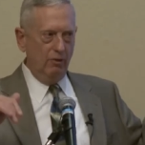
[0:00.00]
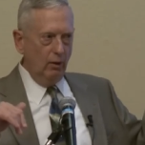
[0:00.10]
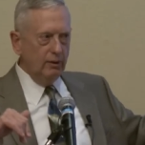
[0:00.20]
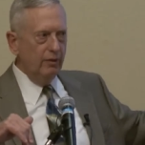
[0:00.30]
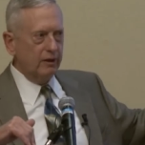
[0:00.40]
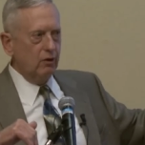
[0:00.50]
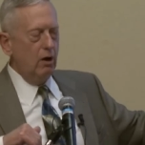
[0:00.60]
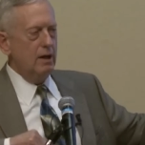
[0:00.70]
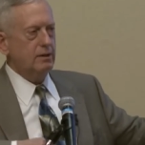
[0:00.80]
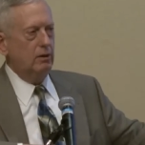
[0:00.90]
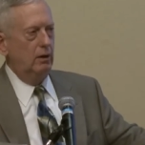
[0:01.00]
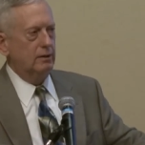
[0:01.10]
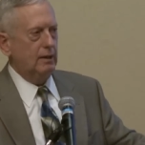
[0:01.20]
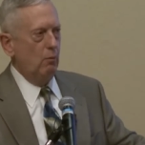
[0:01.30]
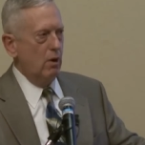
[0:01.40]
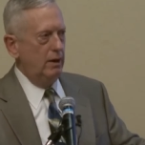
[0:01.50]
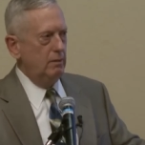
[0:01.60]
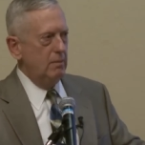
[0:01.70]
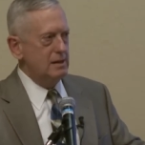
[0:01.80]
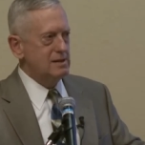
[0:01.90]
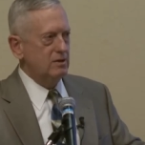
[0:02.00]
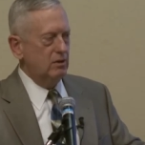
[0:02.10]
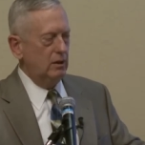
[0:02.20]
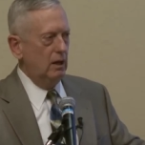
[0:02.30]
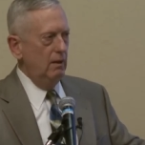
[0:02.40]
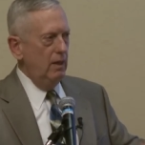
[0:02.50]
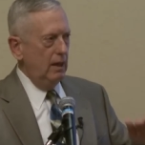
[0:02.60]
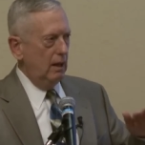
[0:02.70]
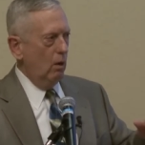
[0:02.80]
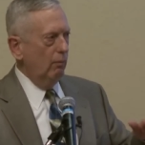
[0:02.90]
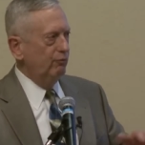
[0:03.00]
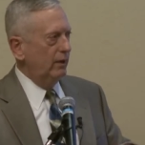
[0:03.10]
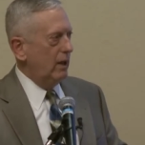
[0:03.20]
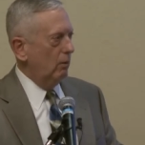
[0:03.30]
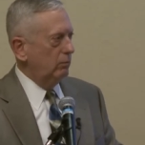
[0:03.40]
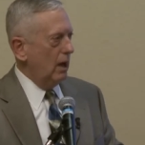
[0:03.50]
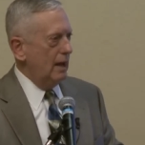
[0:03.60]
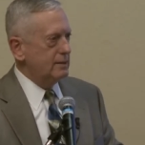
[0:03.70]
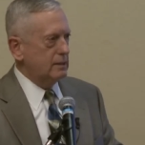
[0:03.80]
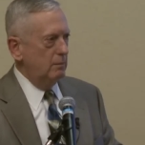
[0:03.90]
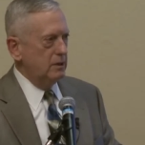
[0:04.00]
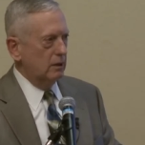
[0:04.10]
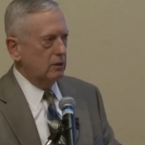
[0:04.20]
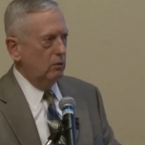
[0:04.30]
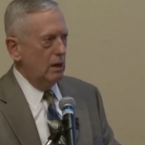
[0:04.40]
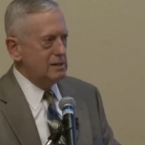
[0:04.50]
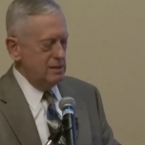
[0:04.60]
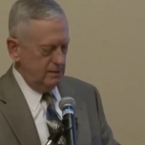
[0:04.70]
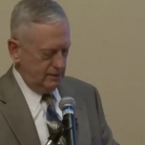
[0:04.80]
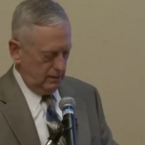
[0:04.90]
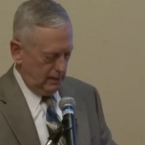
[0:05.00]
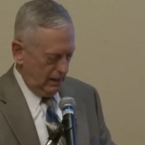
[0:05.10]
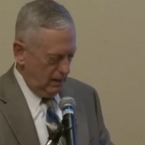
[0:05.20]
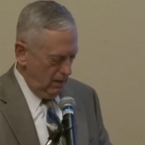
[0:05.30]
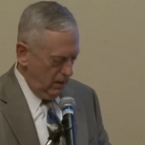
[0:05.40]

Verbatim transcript: Those are the cross currents I wanted to mention to you and hopefully help guide some of your questions today.